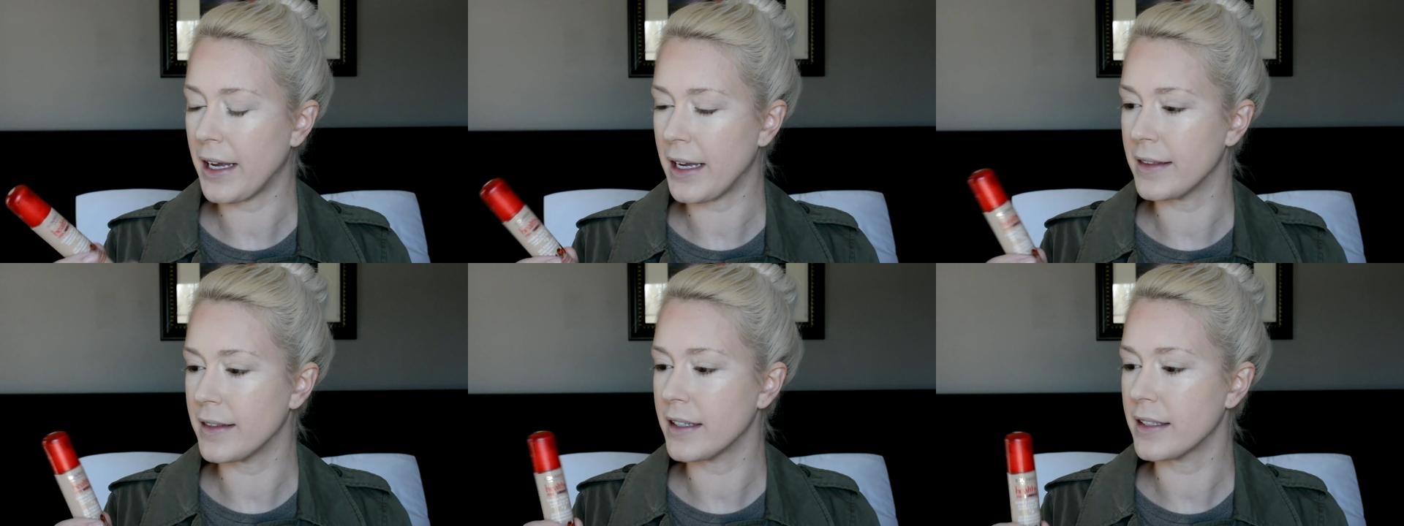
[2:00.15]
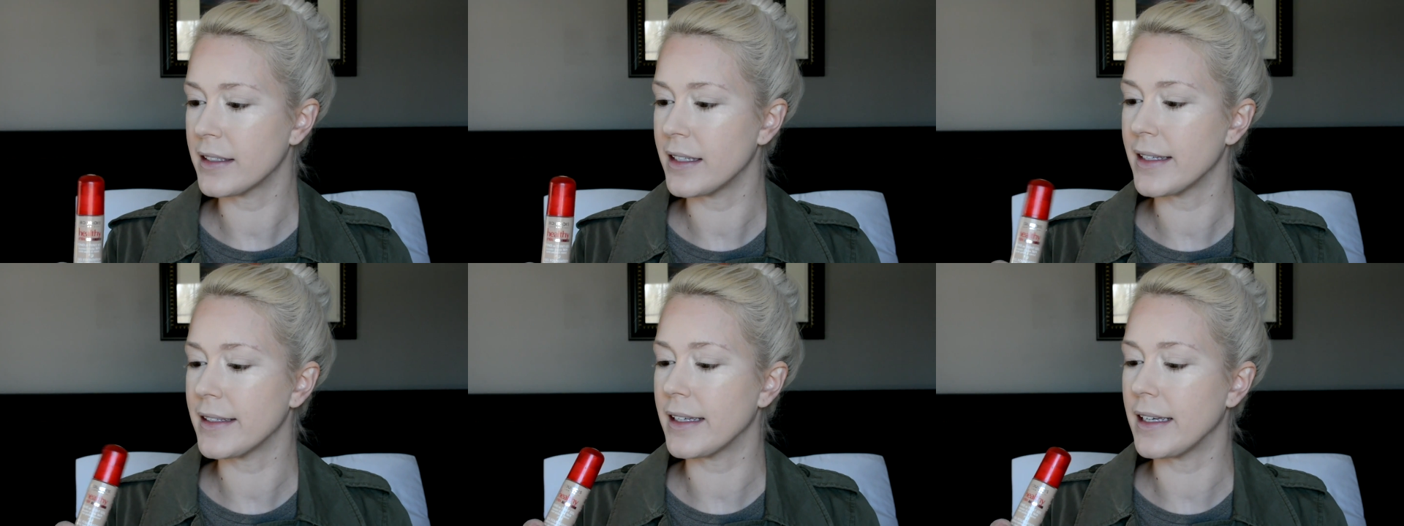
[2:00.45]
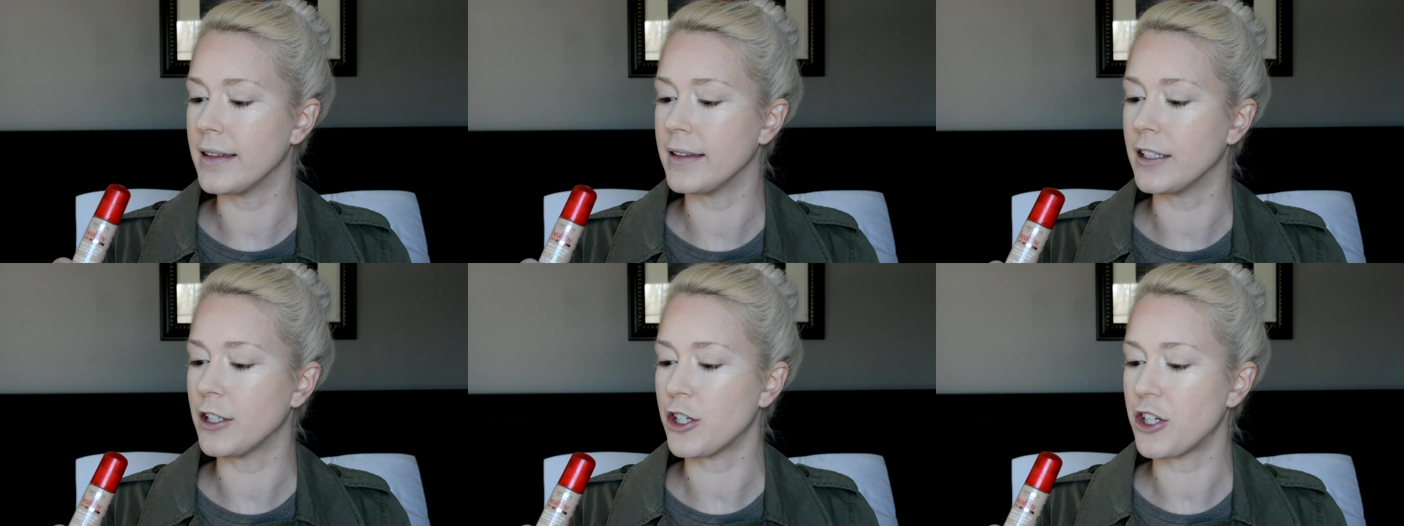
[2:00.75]
and this is
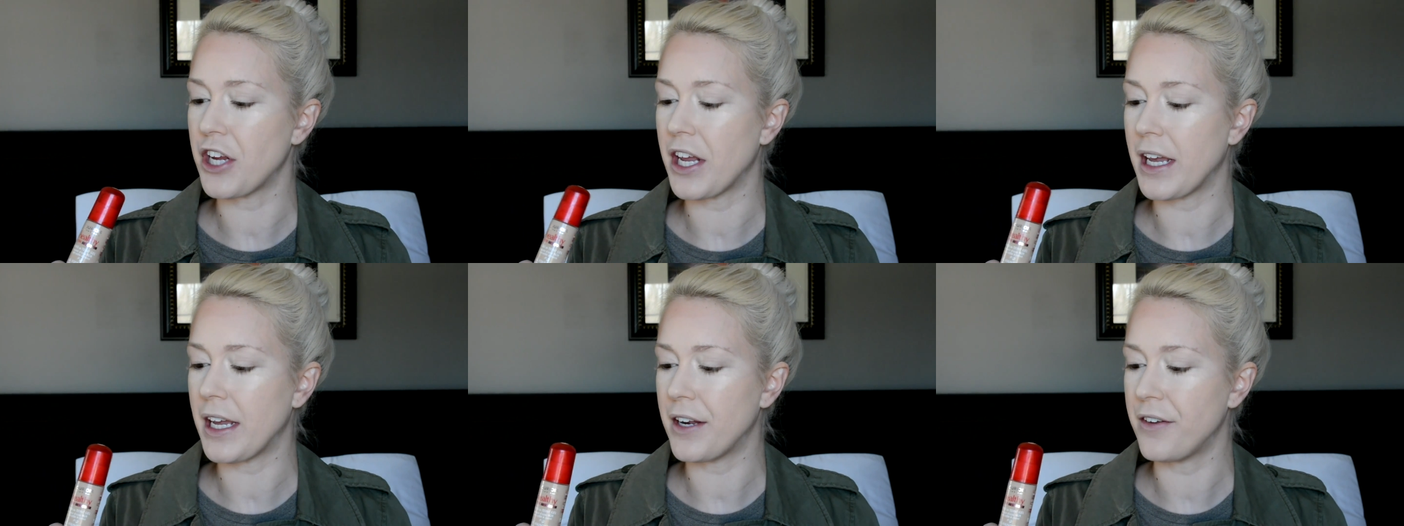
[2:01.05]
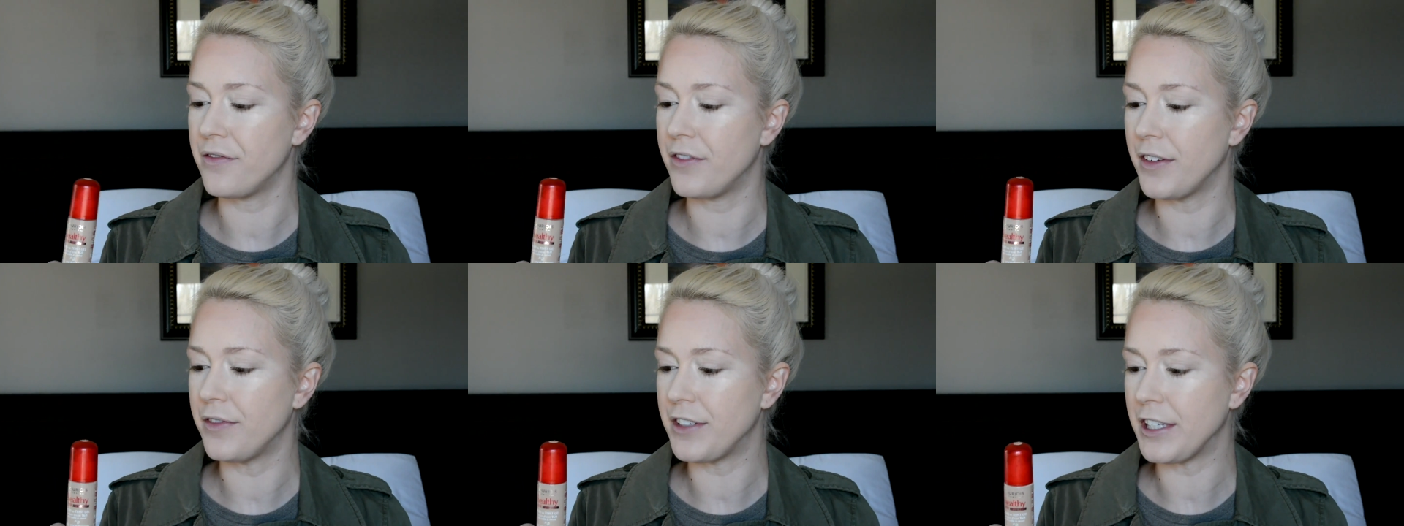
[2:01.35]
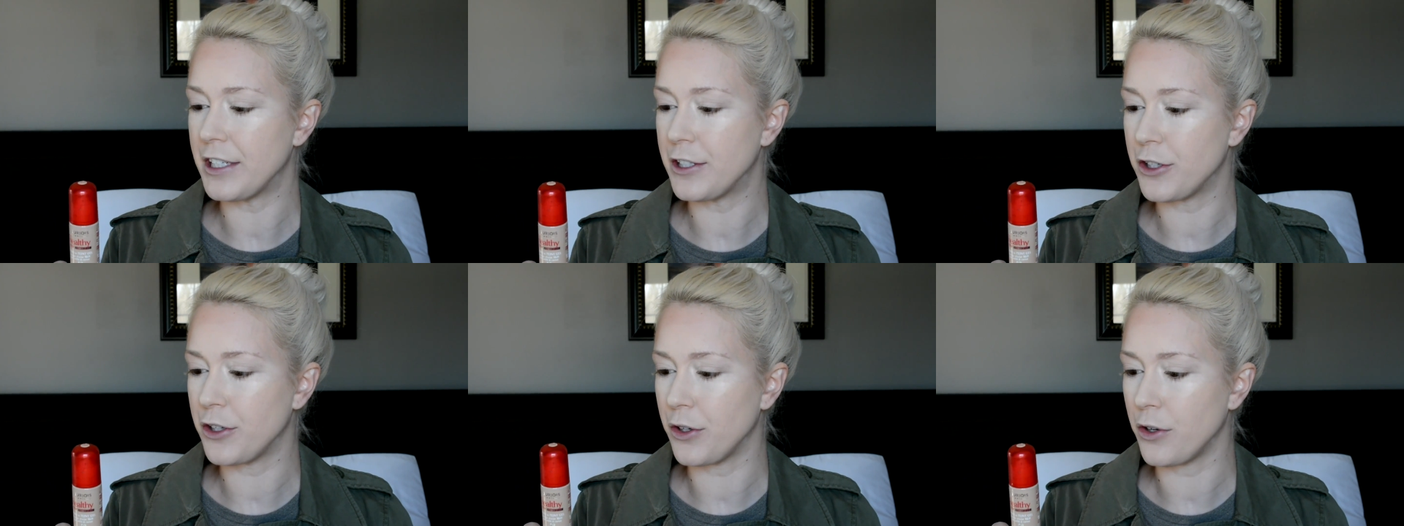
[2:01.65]
in the shade
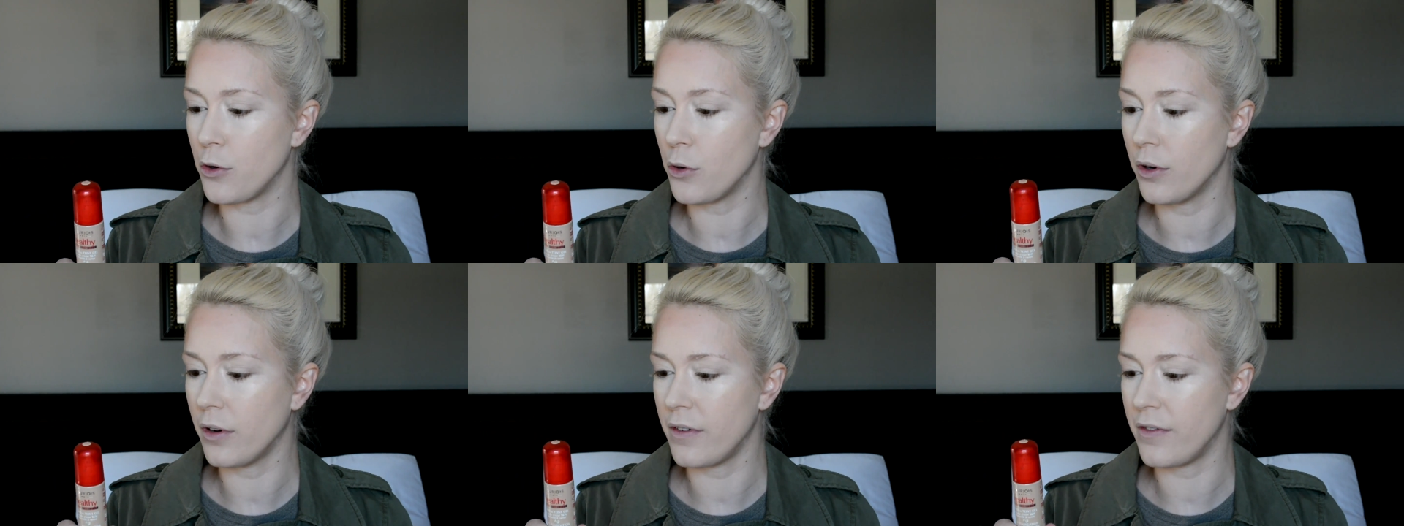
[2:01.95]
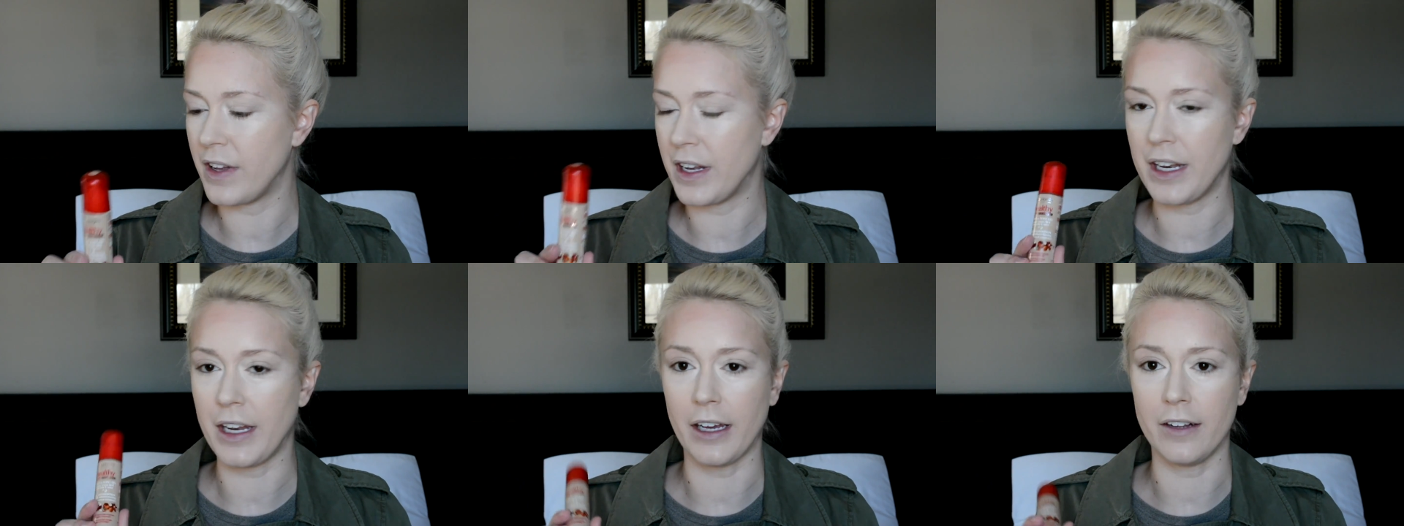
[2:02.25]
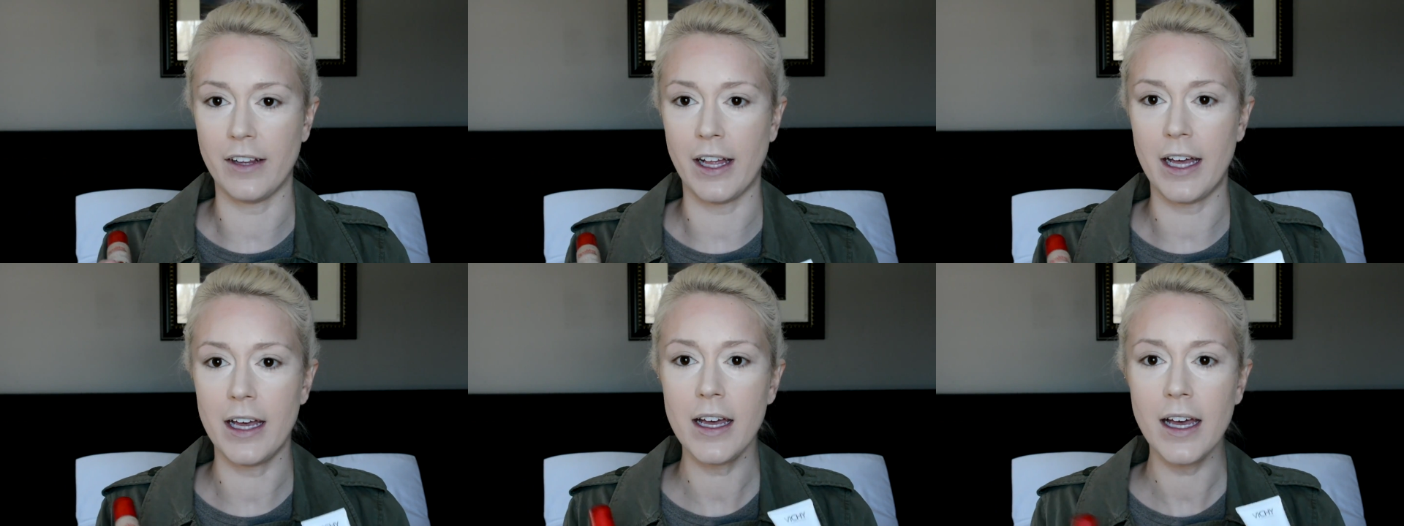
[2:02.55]
52
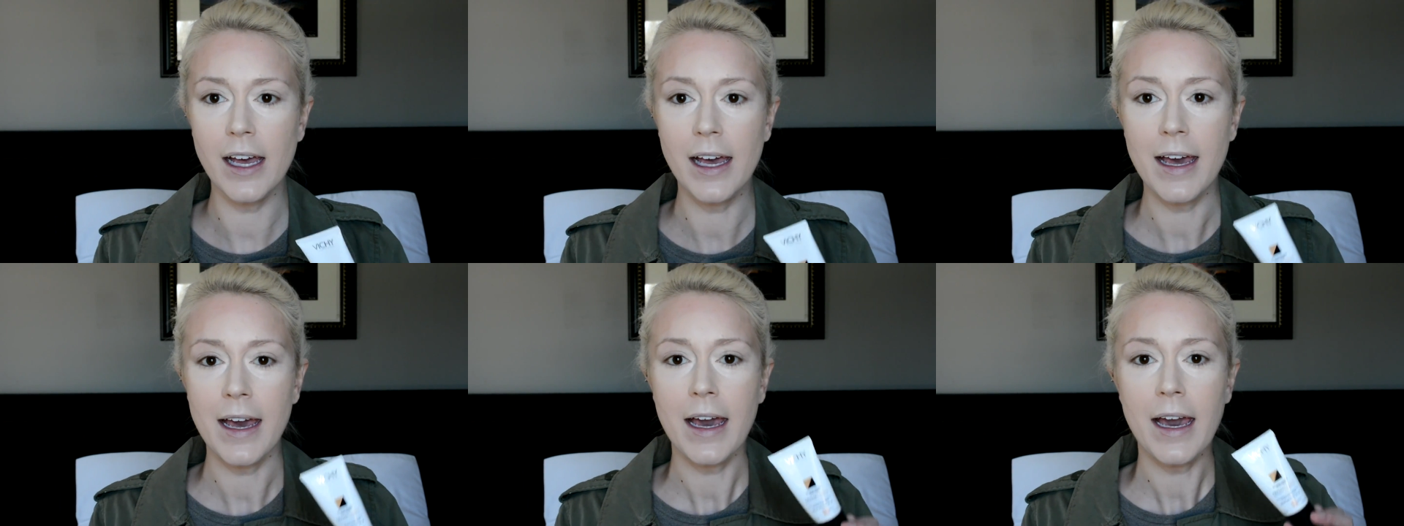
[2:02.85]
Vanilla,